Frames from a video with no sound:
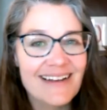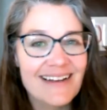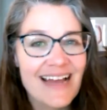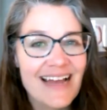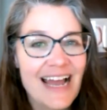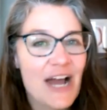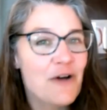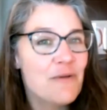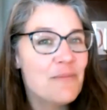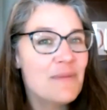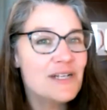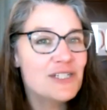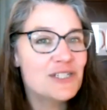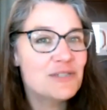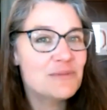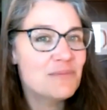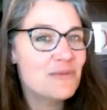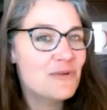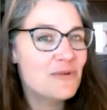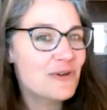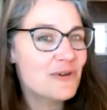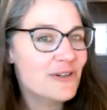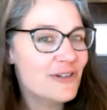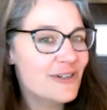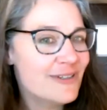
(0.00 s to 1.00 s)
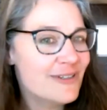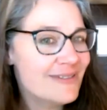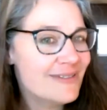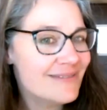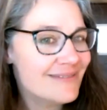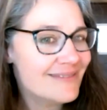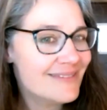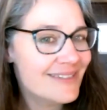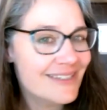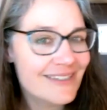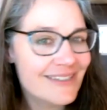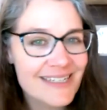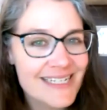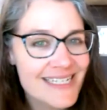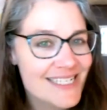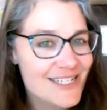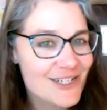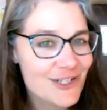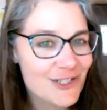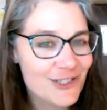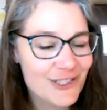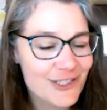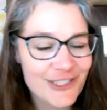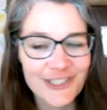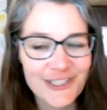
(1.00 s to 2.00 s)
how much more there is
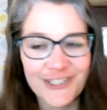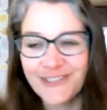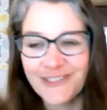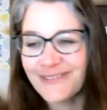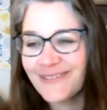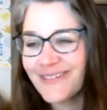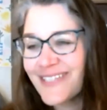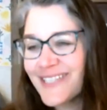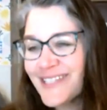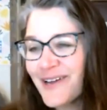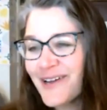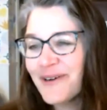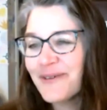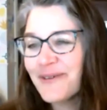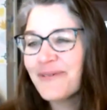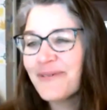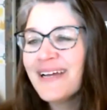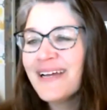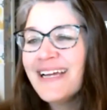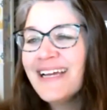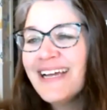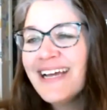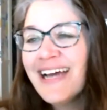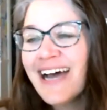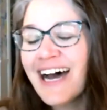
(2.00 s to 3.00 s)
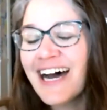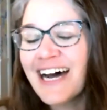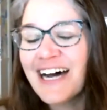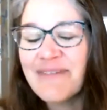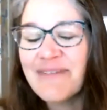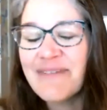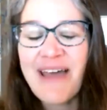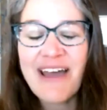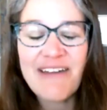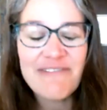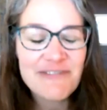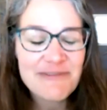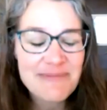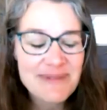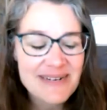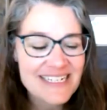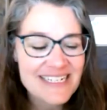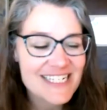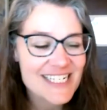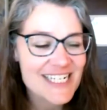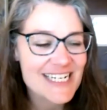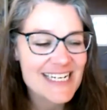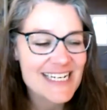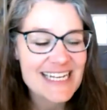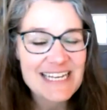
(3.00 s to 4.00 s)
to learn so um, everybody
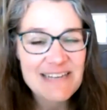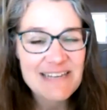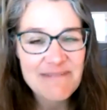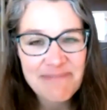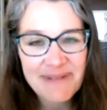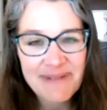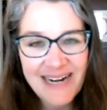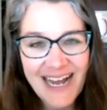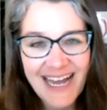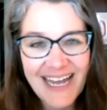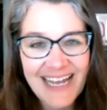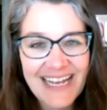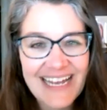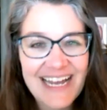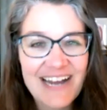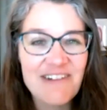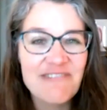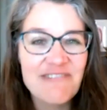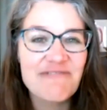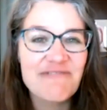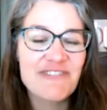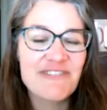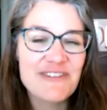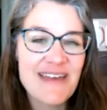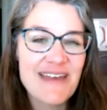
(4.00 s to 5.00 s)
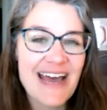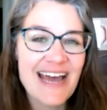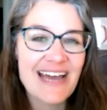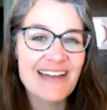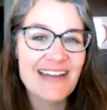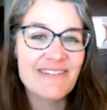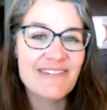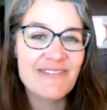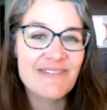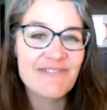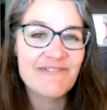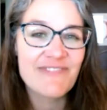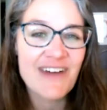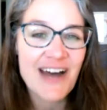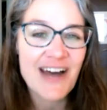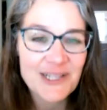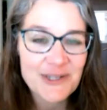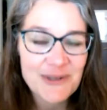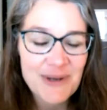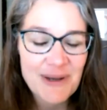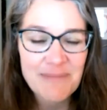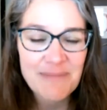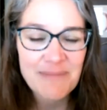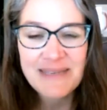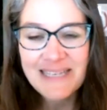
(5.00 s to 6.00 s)
should keep an eye out for that
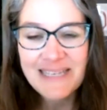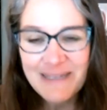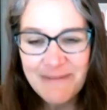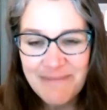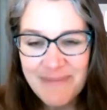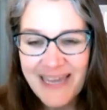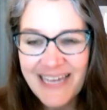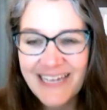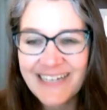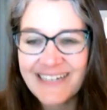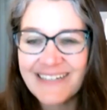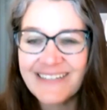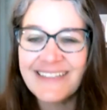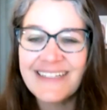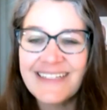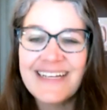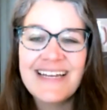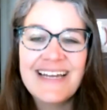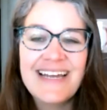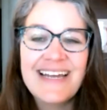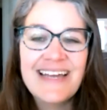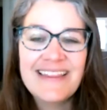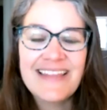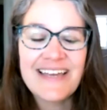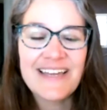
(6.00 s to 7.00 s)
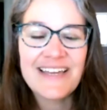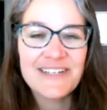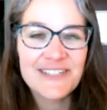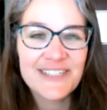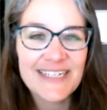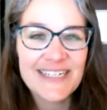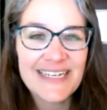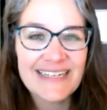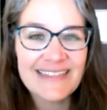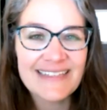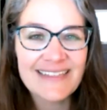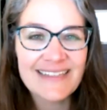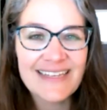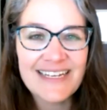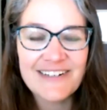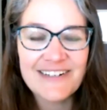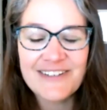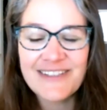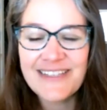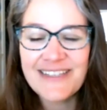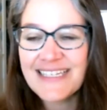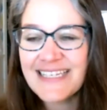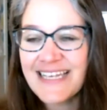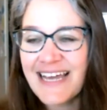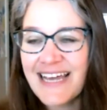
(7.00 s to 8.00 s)
follow up email that you'll get
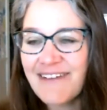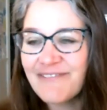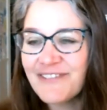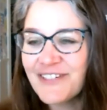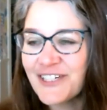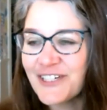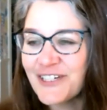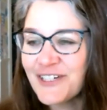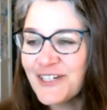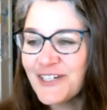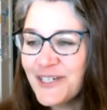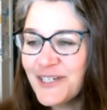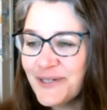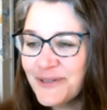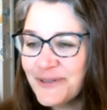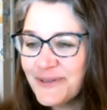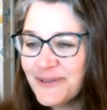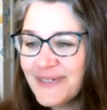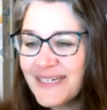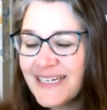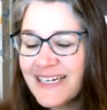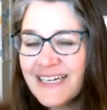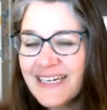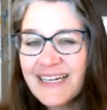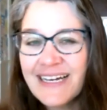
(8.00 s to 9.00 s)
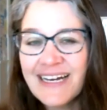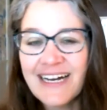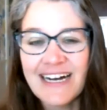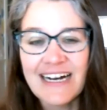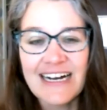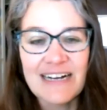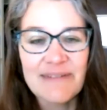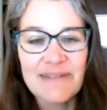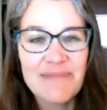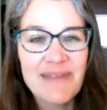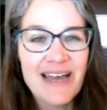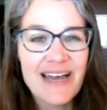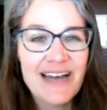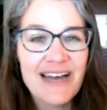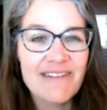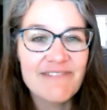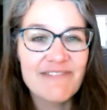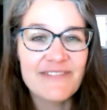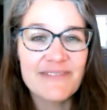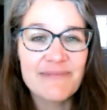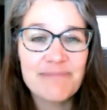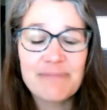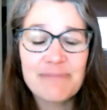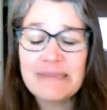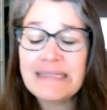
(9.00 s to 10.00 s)
later this afternoon um,
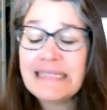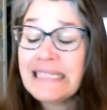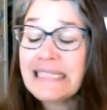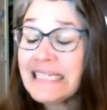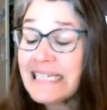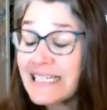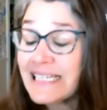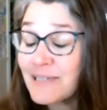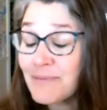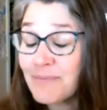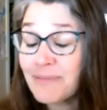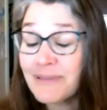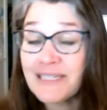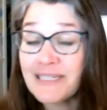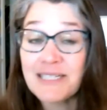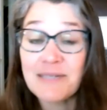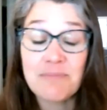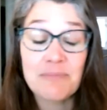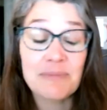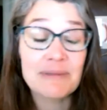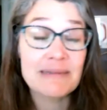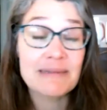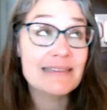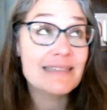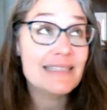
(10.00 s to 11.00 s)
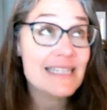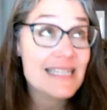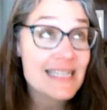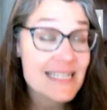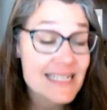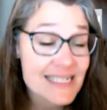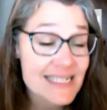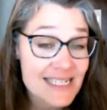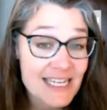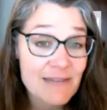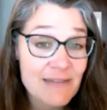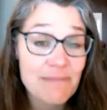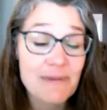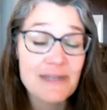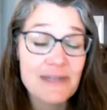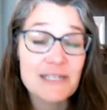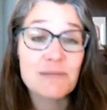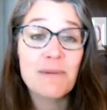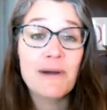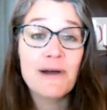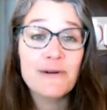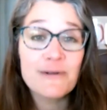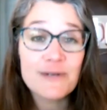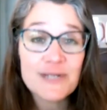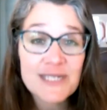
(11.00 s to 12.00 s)
have please please please keep us
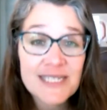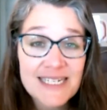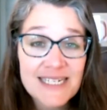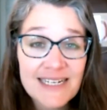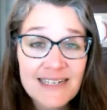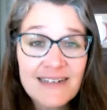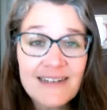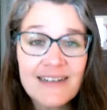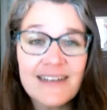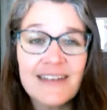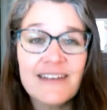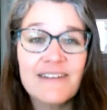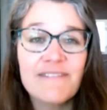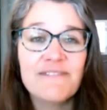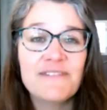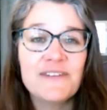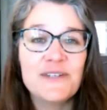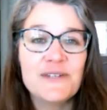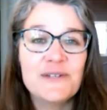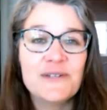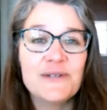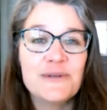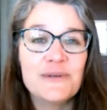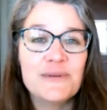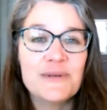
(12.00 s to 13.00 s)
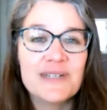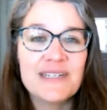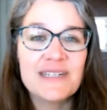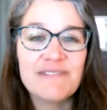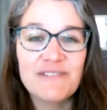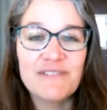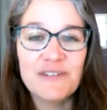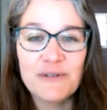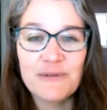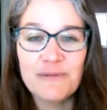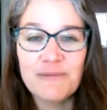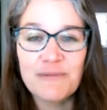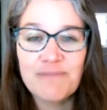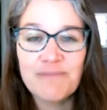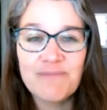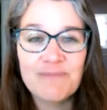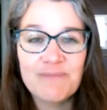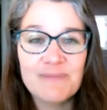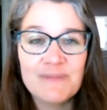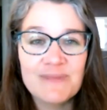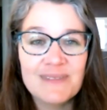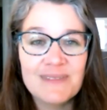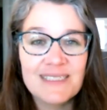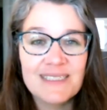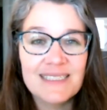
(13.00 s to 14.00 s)
posted if you if you
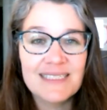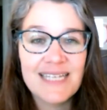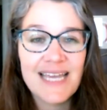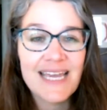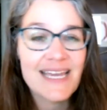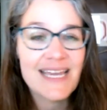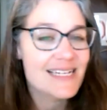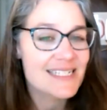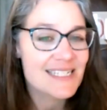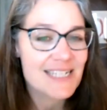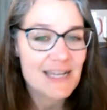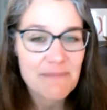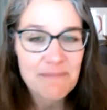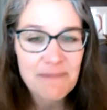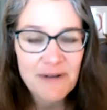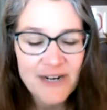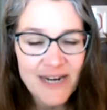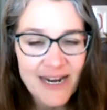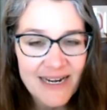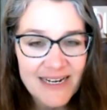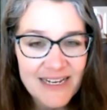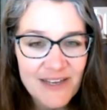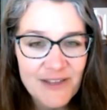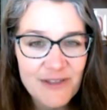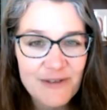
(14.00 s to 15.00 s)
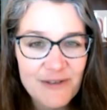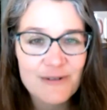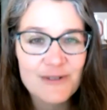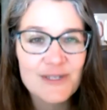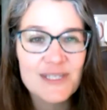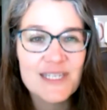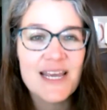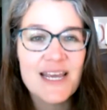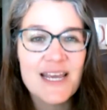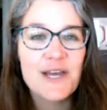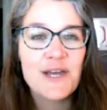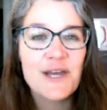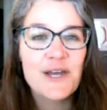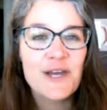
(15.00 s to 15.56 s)
take us up on any of those